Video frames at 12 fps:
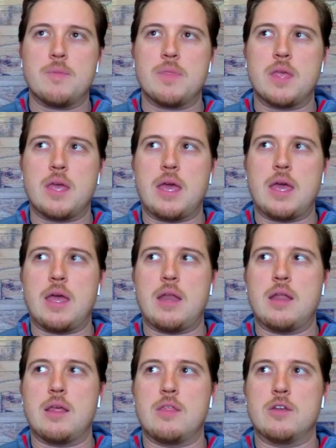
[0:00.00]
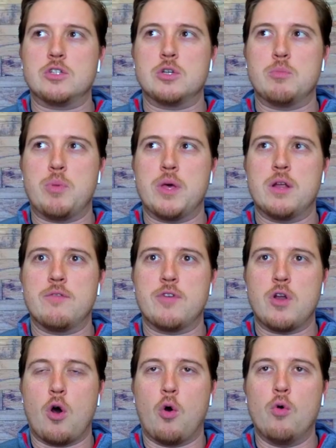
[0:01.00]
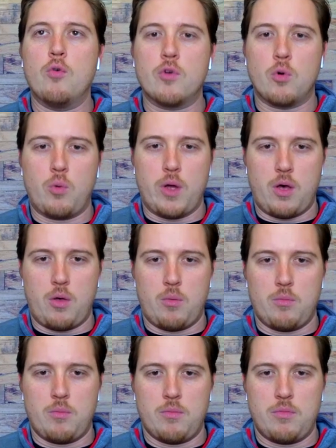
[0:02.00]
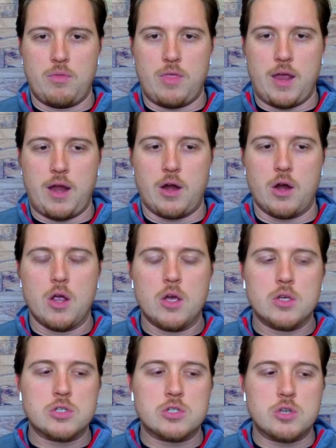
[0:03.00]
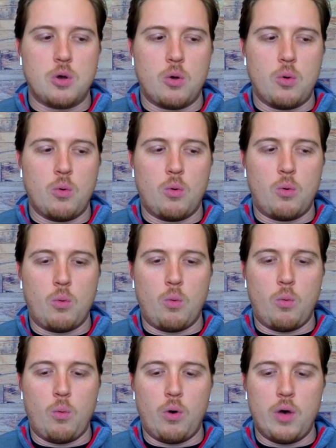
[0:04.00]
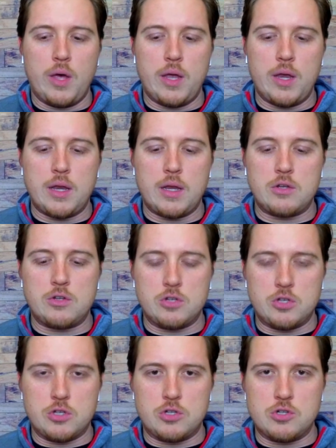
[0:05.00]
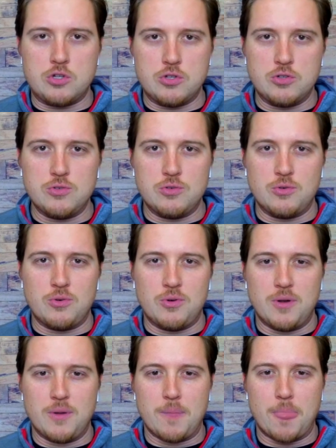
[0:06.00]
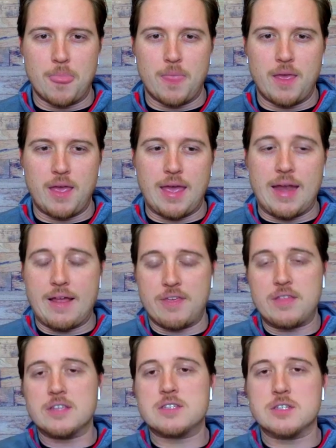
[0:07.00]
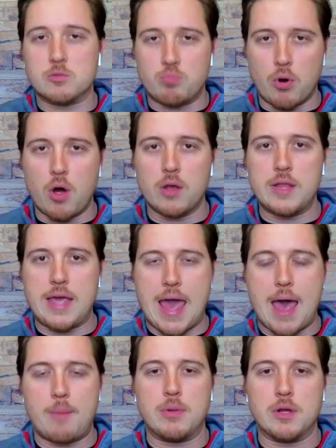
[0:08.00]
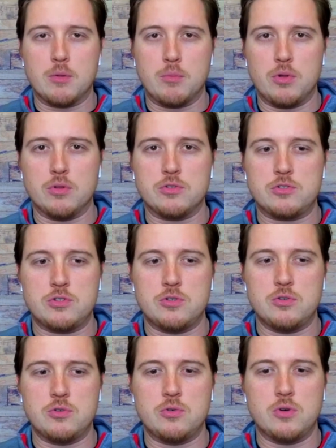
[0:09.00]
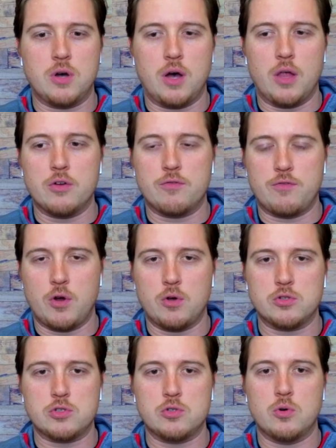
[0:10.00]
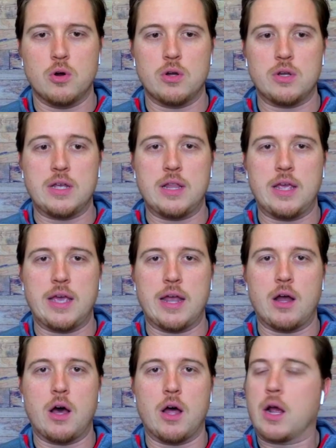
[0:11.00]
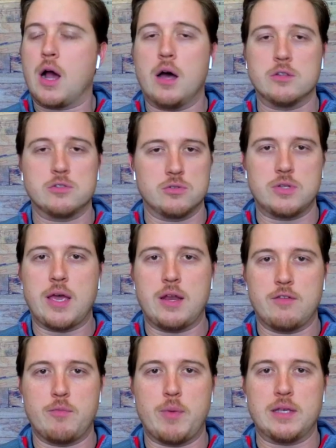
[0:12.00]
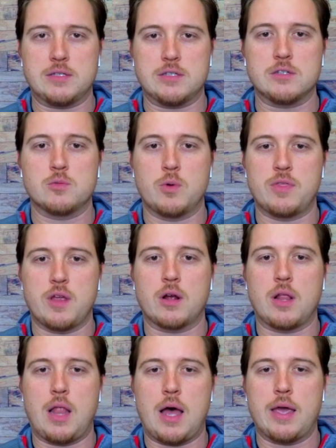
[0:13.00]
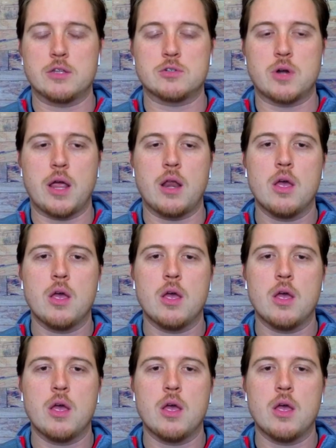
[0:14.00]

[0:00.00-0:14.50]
And there's a bit of an overwhelm there. So what do you do? And I think this is broadly applicable to other folks who are dealing on a consultative basis with their clients, right?